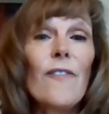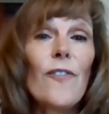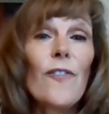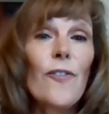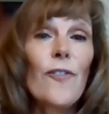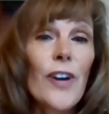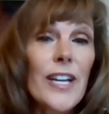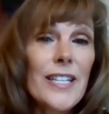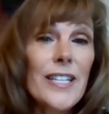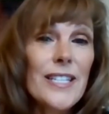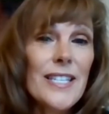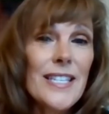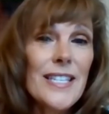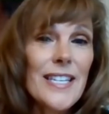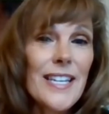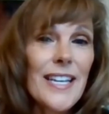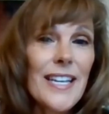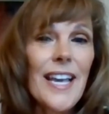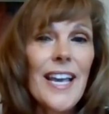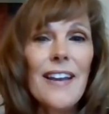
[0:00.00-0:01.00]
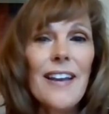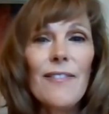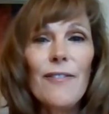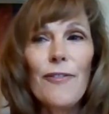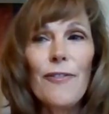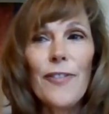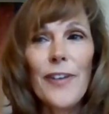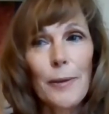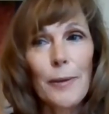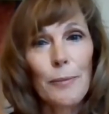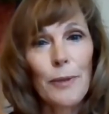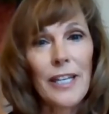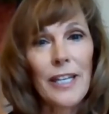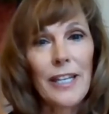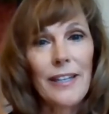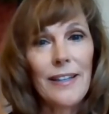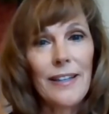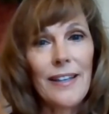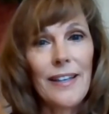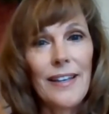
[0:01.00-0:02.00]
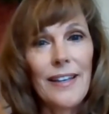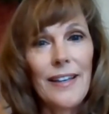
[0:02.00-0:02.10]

friends and family.